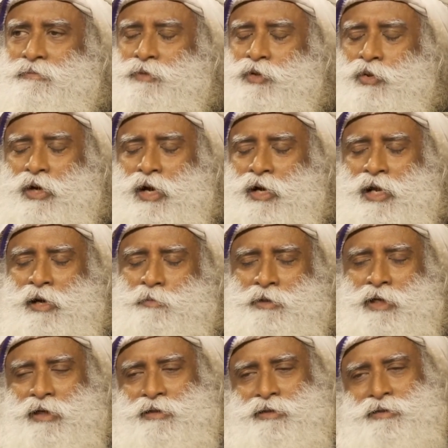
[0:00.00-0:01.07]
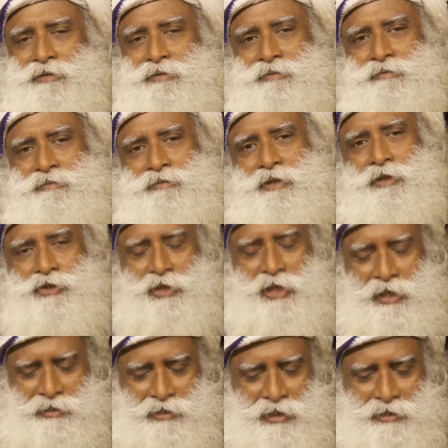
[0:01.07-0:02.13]
You can't help that. It's
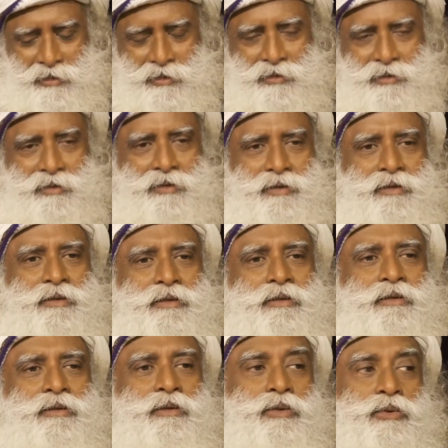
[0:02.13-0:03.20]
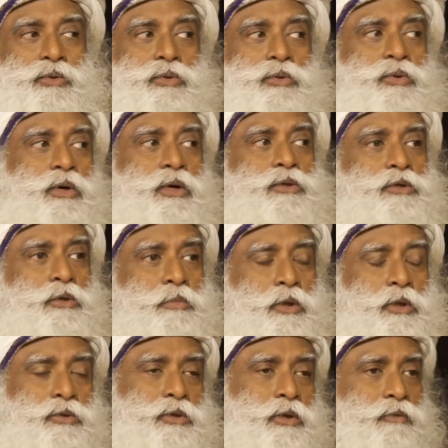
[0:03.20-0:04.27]
like that. You look at
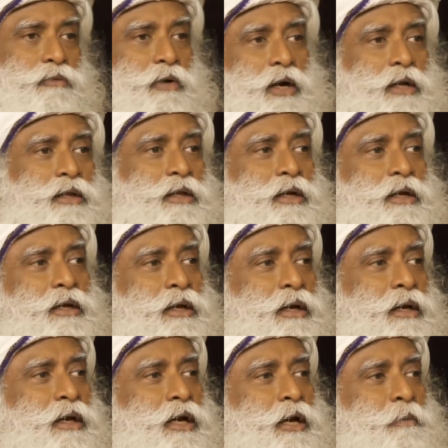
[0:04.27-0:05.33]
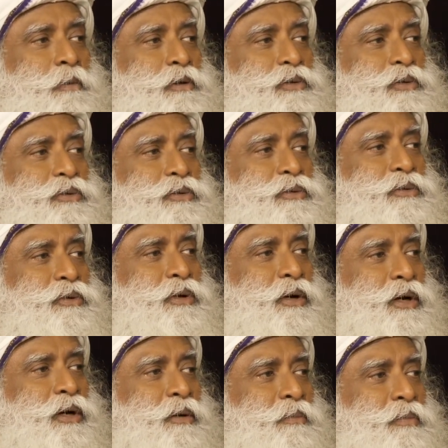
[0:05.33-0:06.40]
somebody and think, why are they able to
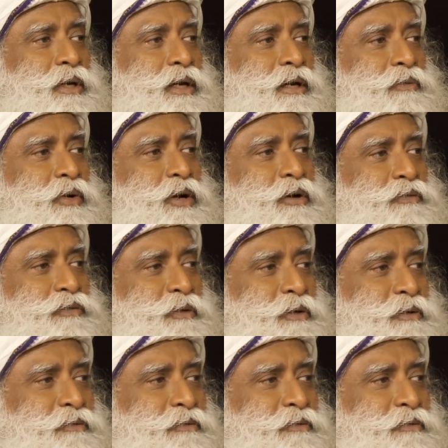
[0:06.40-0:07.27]
be wonderful